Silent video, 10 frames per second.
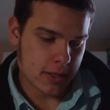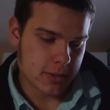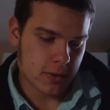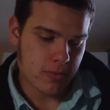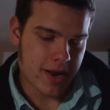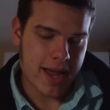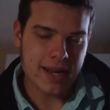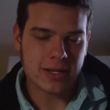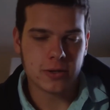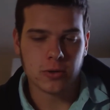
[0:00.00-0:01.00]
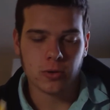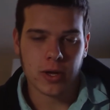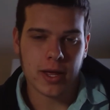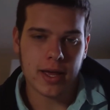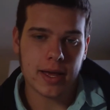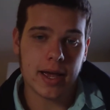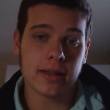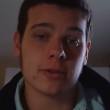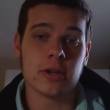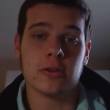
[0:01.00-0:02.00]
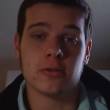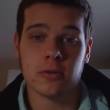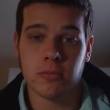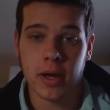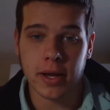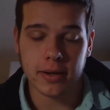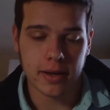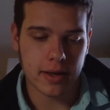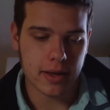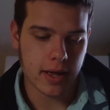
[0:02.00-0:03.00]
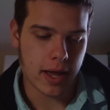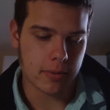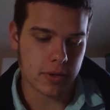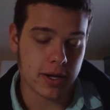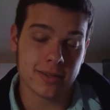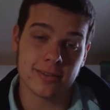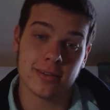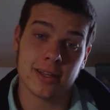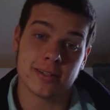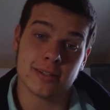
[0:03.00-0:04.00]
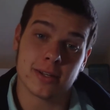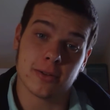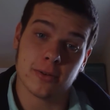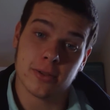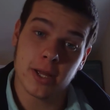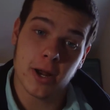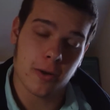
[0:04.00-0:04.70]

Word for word: And so my attitude had to change in debate, and because of the lessons I learned